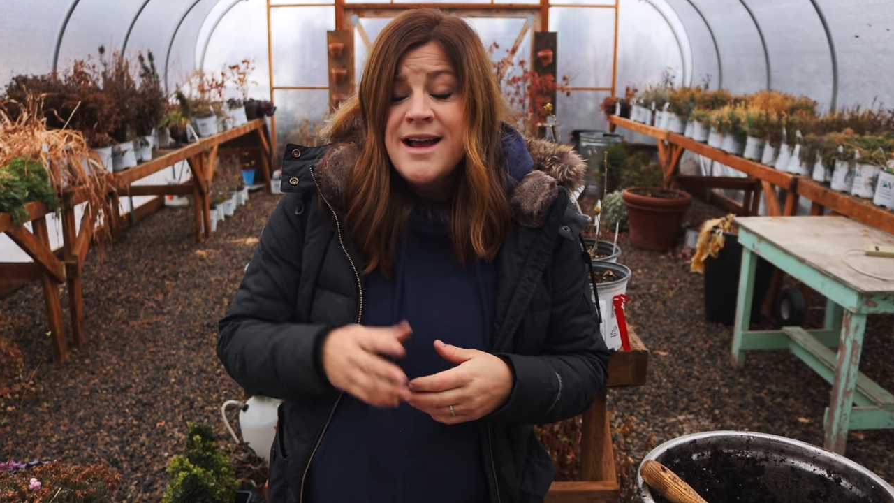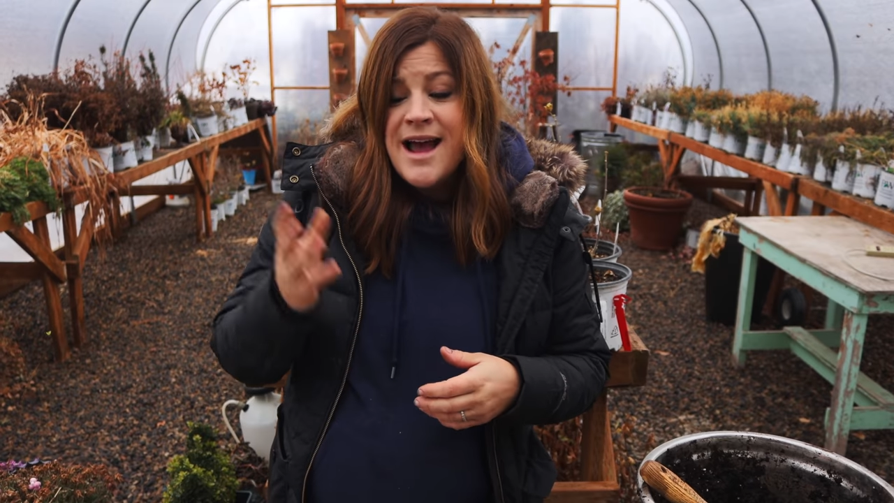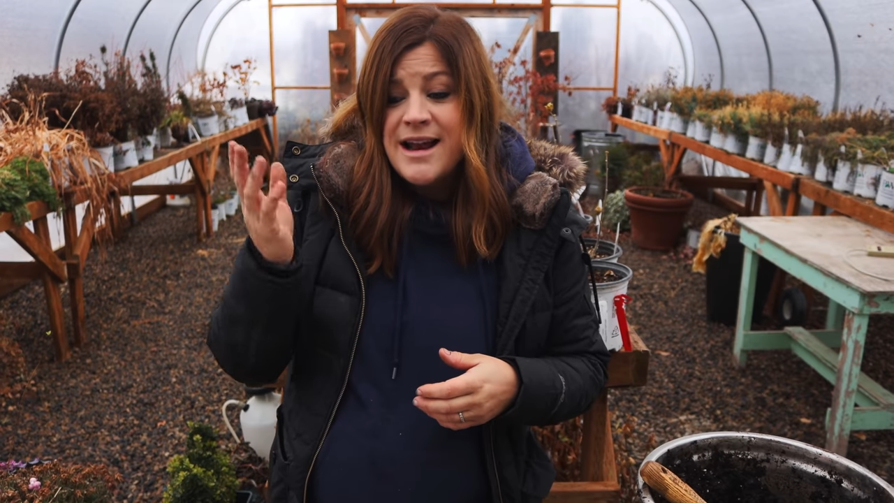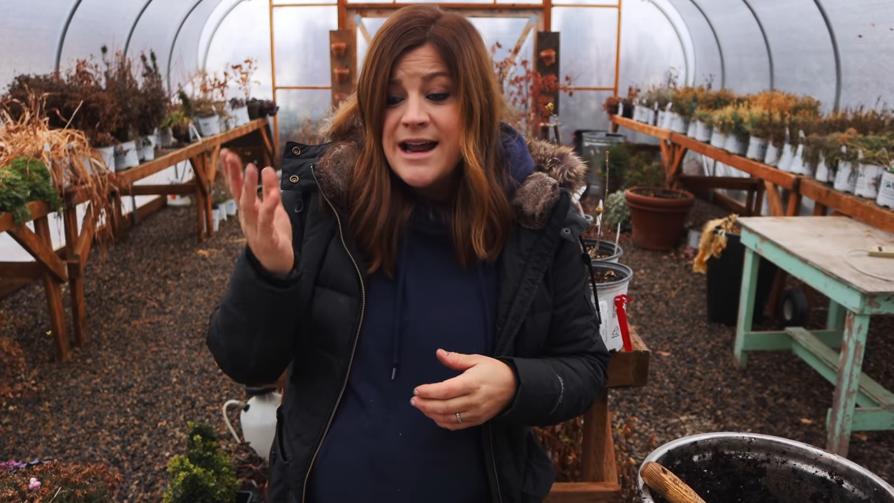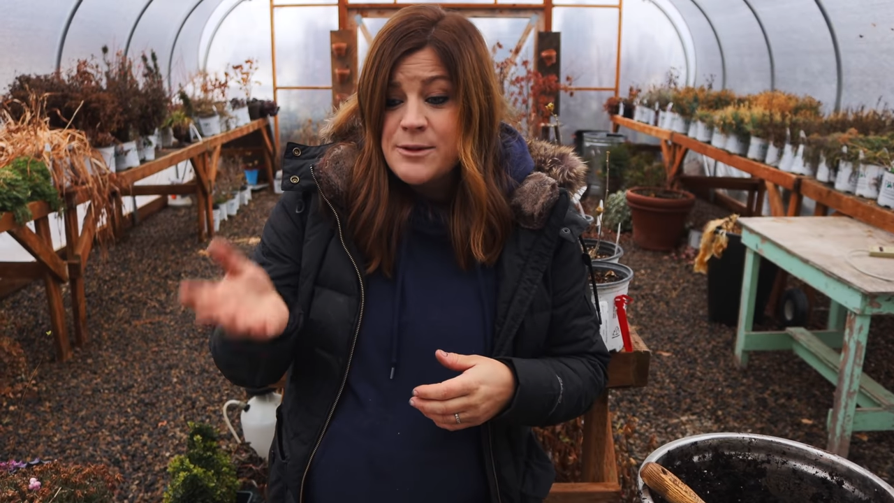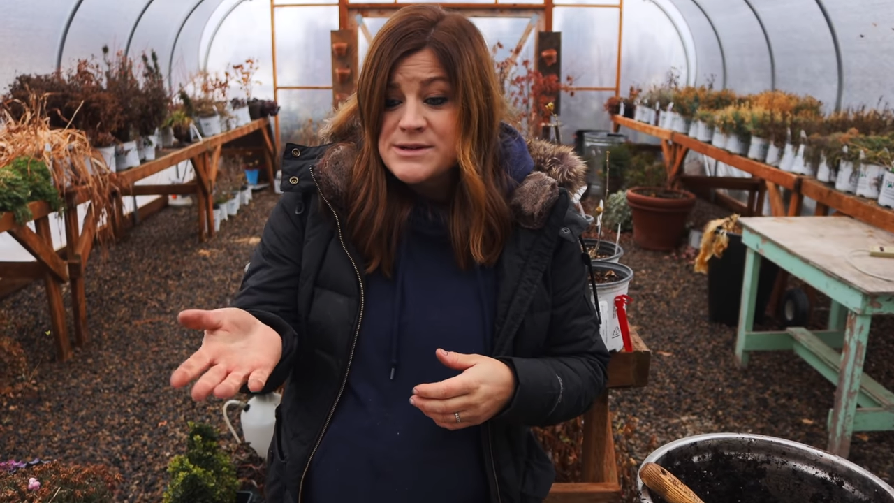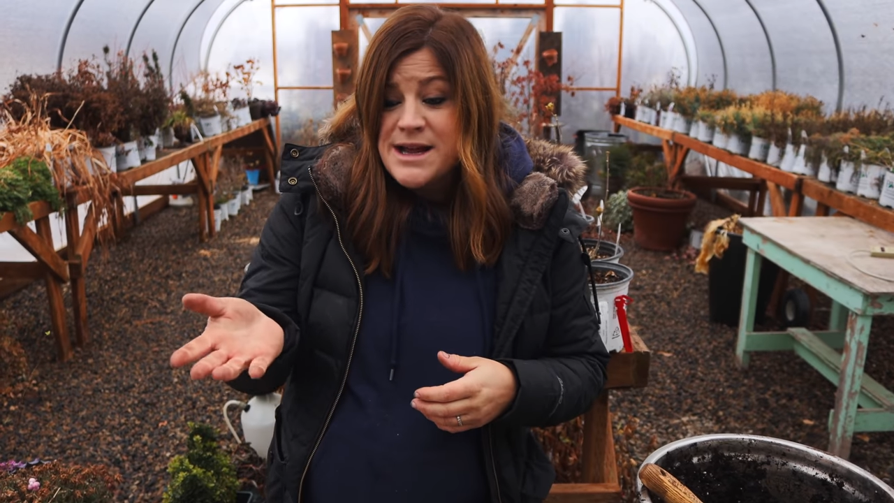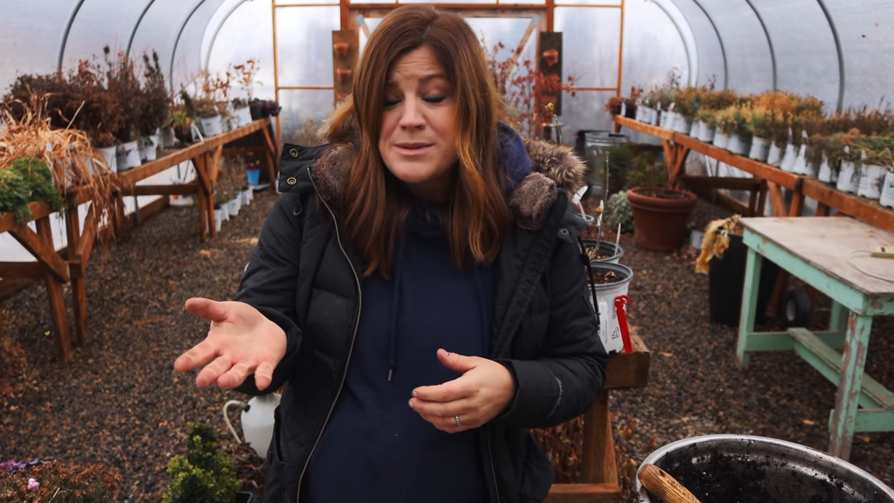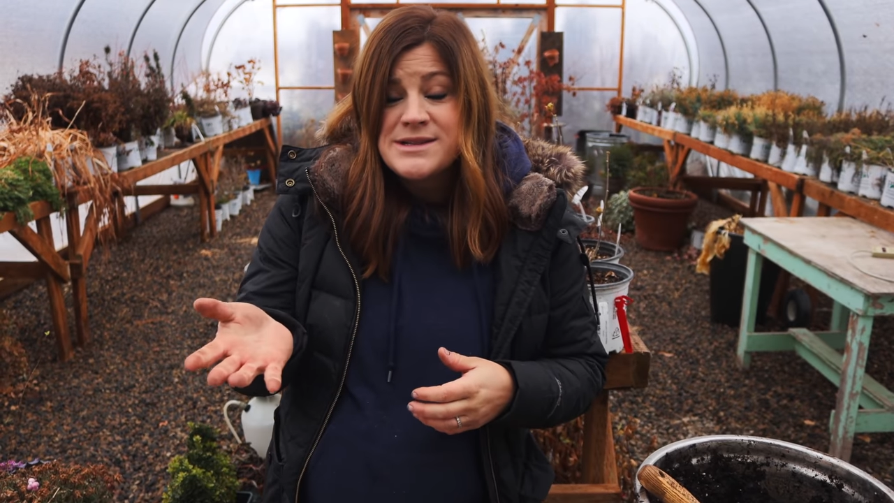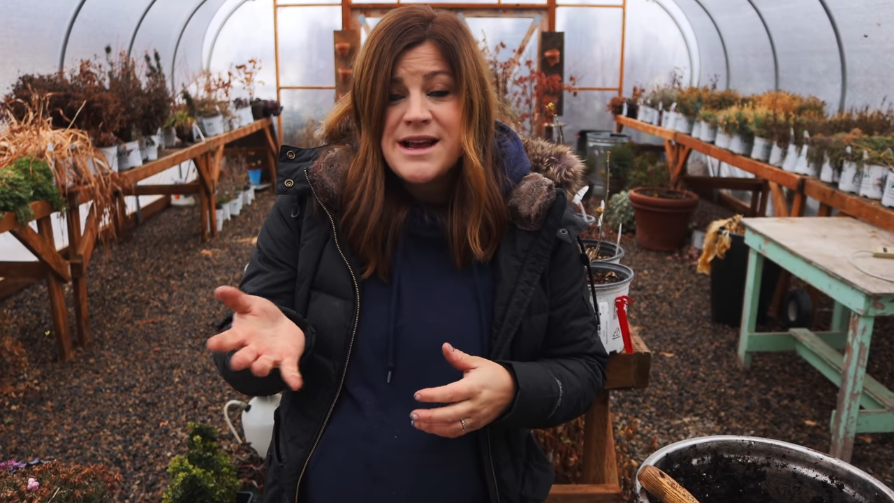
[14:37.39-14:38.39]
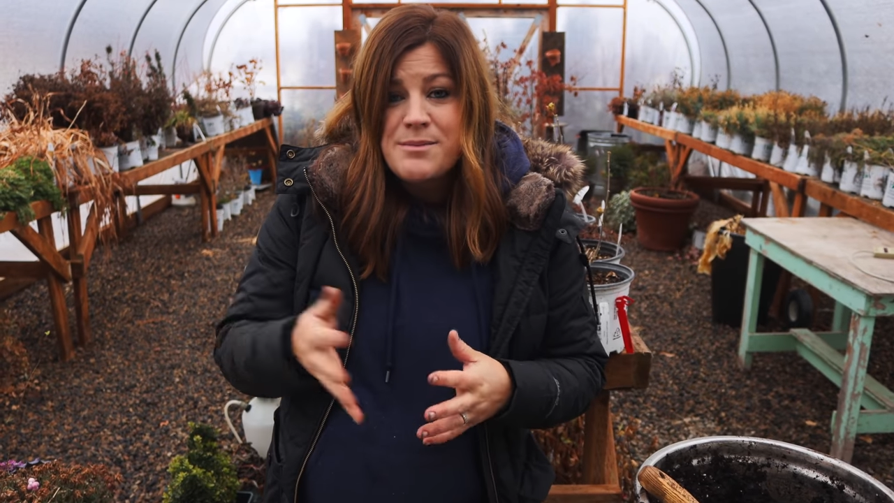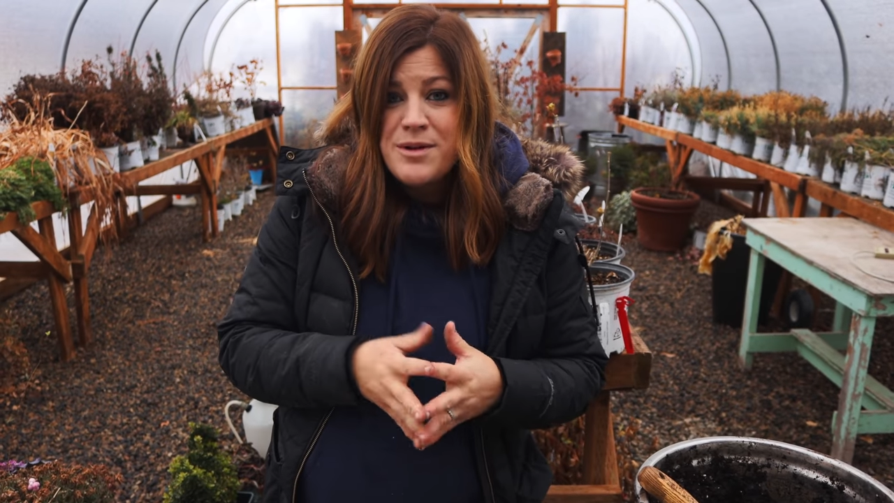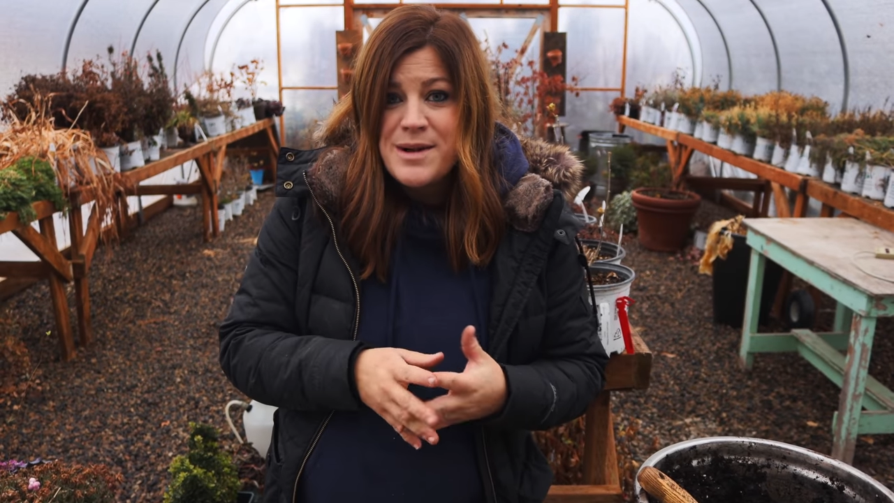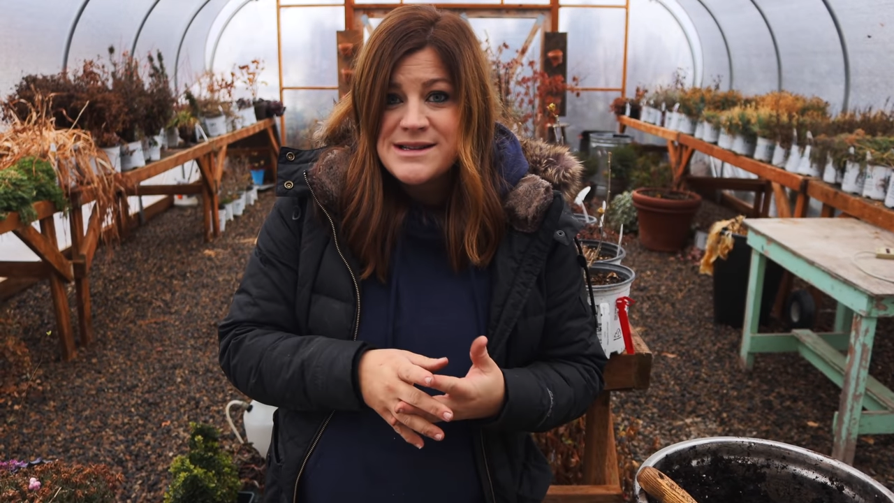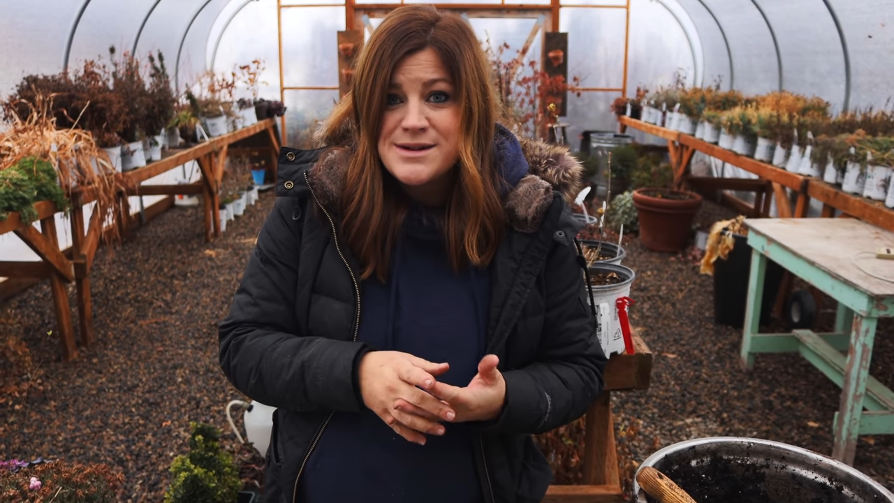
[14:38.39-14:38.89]
and I was able to
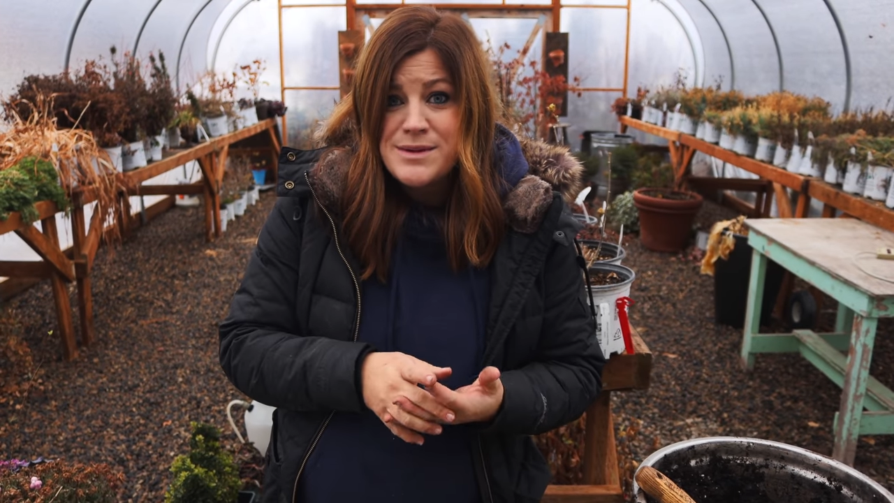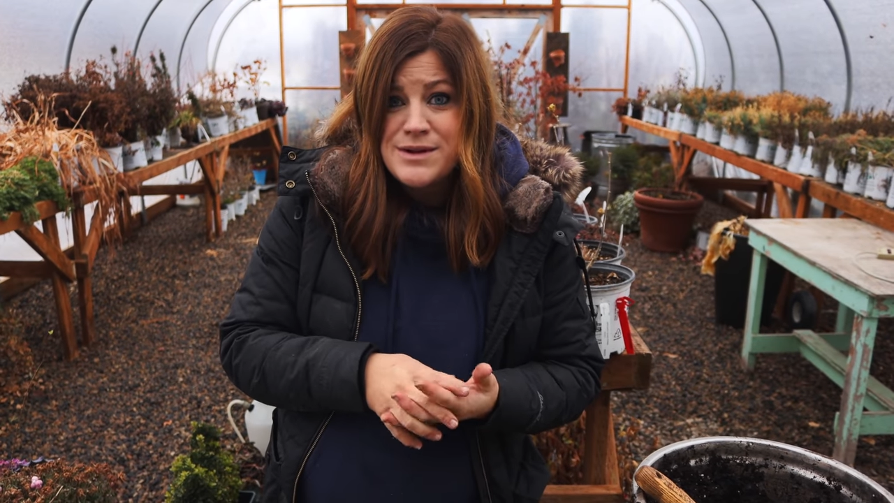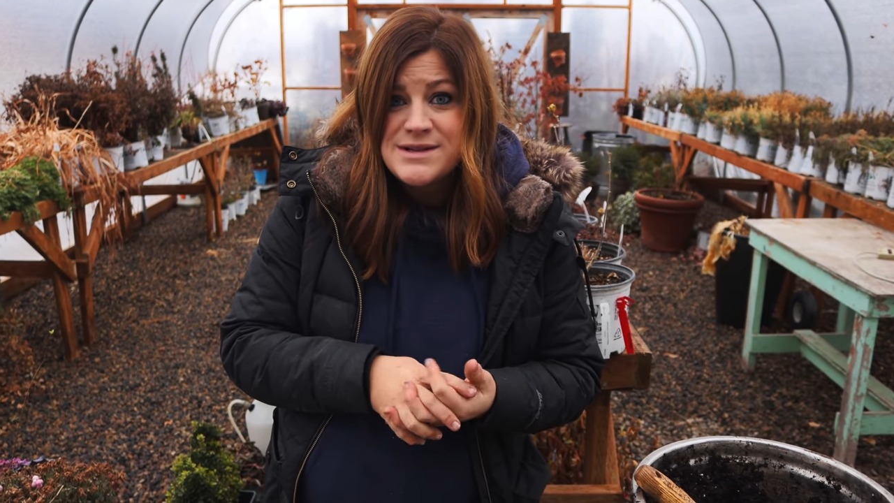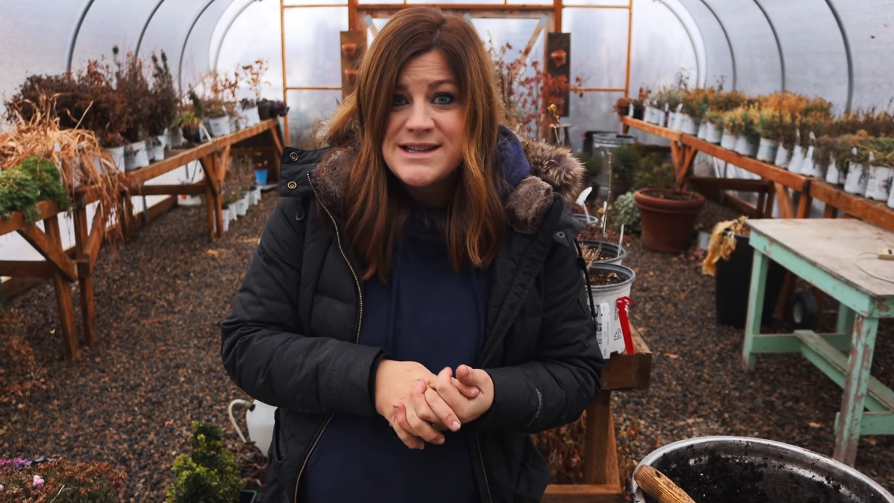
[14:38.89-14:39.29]
implement some of those